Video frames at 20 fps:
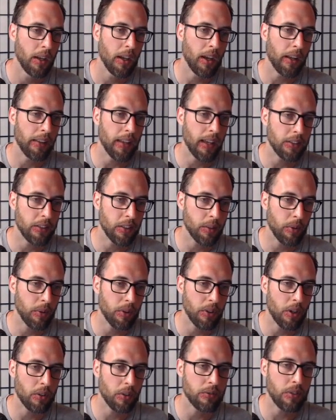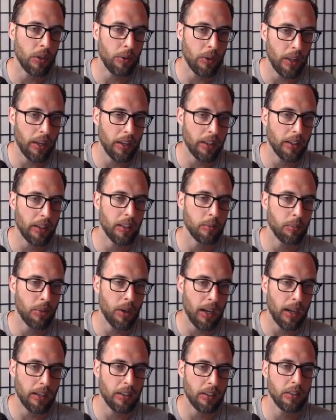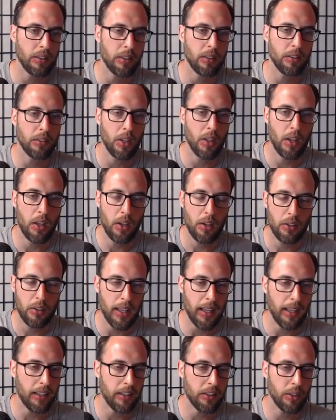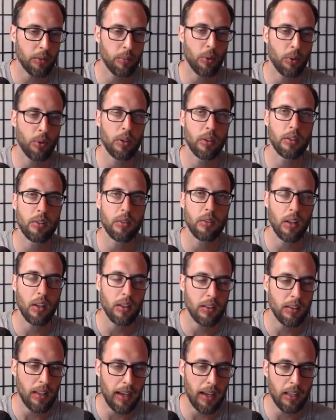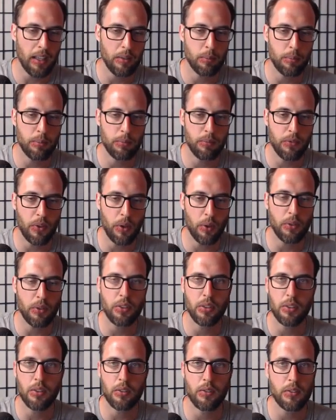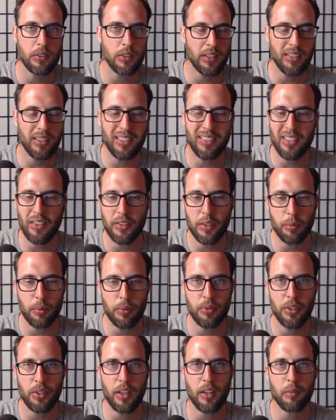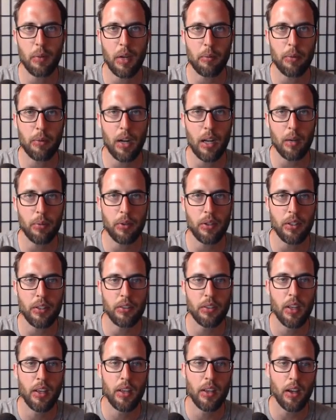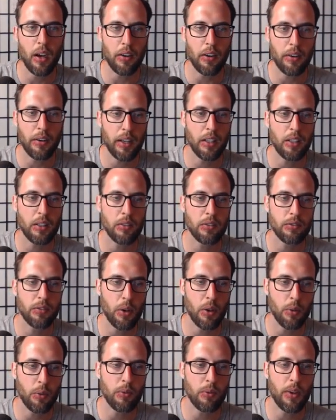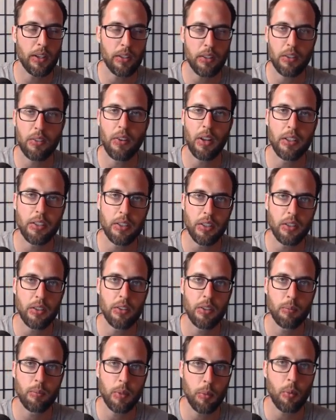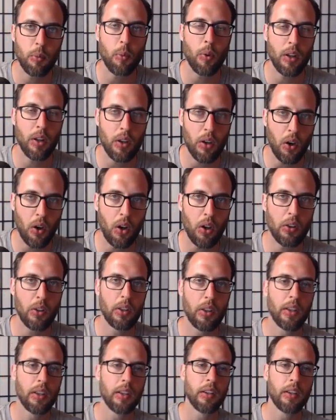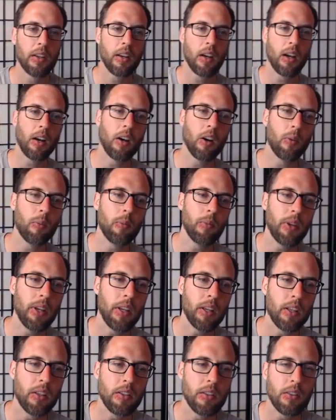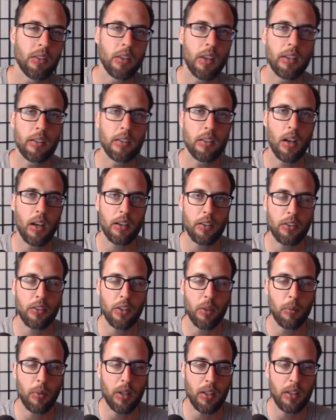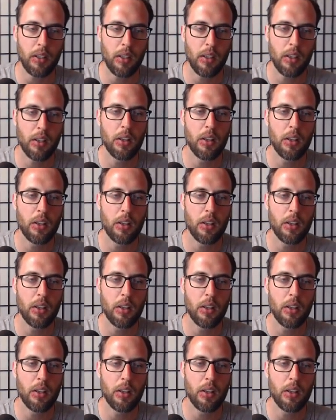On that similar note, phone etiquette and practices, that is important. A lot of folks, 60-70% of my properties are getting phone reservations. People want to call and talk to somebody.